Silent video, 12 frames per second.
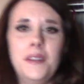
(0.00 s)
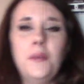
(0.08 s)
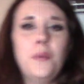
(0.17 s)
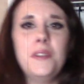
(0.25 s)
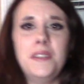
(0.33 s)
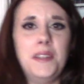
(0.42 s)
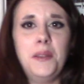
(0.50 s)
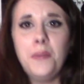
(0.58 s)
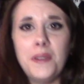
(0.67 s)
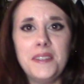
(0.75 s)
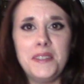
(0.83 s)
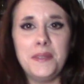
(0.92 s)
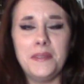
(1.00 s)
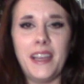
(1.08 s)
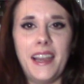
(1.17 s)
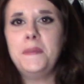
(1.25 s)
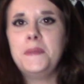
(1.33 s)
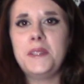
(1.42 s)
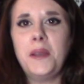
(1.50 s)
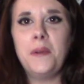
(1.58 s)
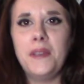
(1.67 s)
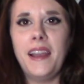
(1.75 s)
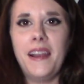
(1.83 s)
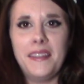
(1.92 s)
You wouldn't do that.
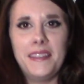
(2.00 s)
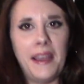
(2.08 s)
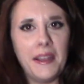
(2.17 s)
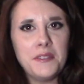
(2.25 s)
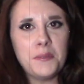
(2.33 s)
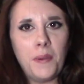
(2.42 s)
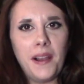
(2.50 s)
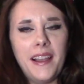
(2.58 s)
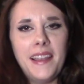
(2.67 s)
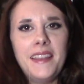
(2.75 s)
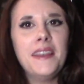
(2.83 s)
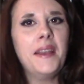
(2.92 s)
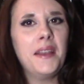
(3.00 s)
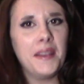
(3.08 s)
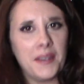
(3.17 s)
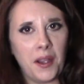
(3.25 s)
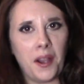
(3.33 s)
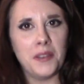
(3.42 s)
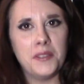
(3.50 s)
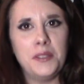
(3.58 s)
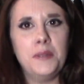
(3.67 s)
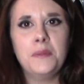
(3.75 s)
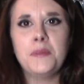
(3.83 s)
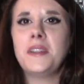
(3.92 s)
So yeah, that's why
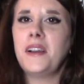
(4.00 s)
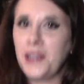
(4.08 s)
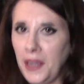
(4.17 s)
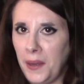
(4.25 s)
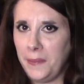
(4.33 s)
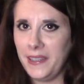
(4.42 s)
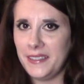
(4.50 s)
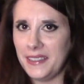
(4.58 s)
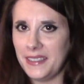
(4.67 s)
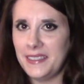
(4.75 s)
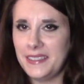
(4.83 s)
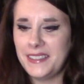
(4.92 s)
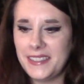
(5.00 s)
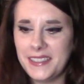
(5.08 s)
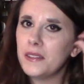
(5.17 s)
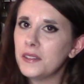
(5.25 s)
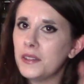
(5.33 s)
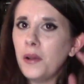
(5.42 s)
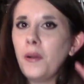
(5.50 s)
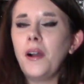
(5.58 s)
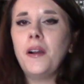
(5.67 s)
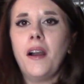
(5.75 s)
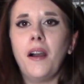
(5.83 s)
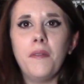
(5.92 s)
costumes.com exists. So
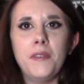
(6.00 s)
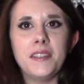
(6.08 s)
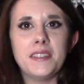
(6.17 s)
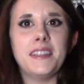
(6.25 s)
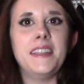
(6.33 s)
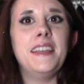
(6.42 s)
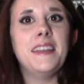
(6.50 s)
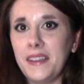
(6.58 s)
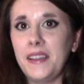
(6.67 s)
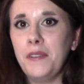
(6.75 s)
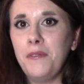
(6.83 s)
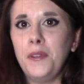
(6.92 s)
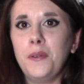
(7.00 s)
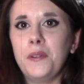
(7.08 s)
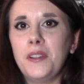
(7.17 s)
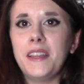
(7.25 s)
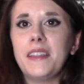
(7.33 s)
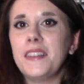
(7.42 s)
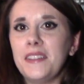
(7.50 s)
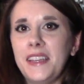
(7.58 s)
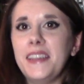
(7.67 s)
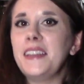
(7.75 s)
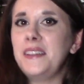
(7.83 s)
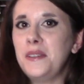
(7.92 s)
obviously, if you click the
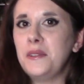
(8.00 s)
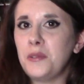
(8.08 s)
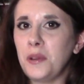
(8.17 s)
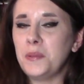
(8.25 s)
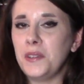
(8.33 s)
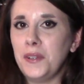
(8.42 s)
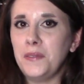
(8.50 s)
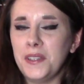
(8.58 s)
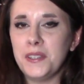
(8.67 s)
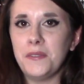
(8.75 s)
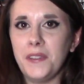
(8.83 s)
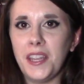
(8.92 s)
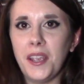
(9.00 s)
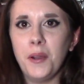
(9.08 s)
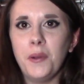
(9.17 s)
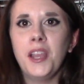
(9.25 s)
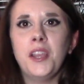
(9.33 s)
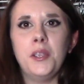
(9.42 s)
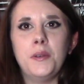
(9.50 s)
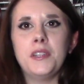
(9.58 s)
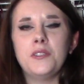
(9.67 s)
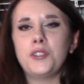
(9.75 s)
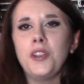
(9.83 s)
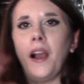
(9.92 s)
link in the description of this video, you
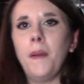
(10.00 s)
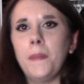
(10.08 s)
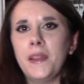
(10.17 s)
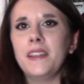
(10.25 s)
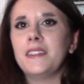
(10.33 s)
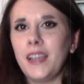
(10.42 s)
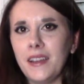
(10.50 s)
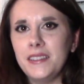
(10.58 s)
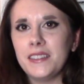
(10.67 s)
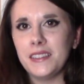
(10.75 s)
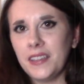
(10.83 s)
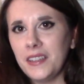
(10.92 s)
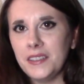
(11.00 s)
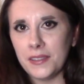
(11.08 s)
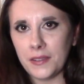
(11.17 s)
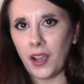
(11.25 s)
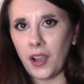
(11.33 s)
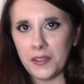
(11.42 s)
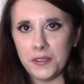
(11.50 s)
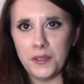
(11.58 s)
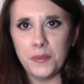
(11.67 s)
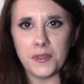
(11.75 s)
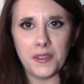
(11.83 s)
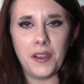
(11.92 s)
can shop tons and tons of
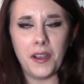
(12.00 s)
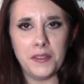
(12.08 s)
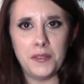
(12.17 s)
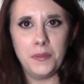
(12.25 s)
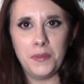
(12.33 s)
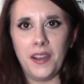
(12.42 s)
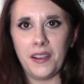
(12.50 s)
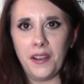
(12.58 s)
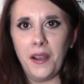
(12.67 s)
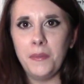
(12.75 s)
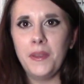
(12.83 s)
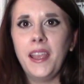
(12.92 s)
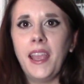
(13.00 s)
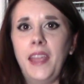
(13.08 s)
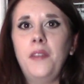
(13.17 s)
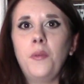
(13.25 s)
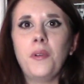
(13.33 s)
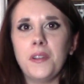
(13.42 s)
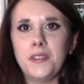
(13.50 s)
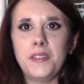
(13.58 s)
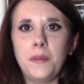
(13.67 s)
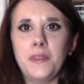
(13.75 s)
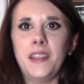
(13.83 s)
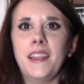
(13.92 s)
costumes on costume.com and order
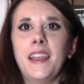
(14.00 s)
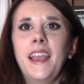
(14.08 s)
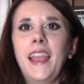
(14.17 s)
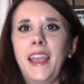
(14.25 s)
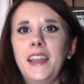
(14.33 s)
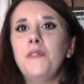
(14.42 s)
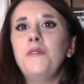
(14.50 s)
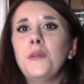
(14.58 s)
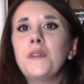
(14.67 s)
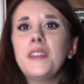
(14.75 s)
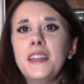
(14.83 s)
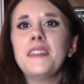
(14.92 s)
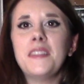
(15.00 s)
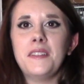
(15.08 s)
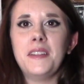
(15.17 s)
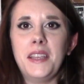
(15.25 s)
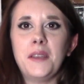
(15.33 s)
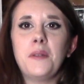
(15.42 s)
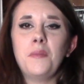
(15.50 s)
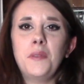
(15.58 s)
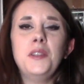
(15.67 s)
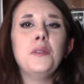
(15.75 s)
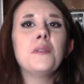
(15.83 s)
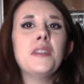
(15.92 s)
something. And if you click the link,
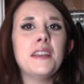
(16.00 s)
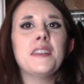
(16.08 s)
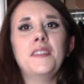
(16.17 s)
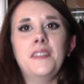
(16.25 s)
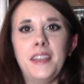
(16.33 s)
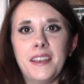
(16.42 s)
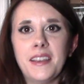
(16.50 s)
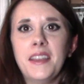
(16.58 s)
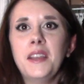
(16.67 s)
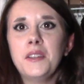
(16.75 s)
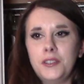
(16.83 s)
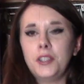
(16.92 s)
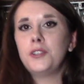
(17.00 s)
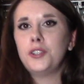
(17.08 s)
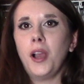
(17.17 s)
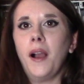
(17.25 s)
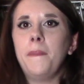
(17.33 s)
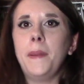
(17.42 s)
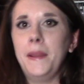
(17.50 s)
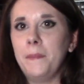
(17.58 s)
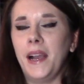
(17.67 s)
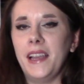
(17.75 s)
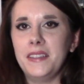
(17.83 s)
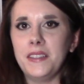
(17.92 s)
when you click the link to shop and
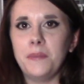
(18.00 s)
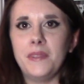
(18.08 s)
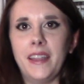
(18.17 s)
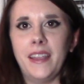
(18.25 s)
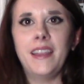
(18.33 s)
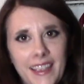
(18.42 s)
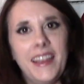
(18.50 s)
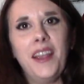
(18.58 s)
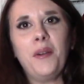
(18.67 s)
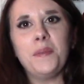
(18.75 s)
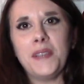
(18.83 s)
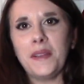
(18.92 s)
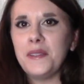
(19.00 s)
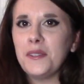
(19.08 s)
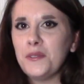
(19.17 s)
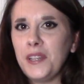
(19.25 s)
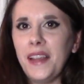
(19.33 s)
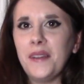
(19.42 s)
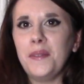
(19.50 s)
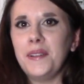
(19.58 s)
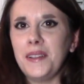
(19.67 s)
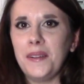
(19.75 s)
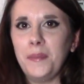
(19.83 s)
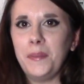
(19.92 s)
buy something, it helps out this channel a little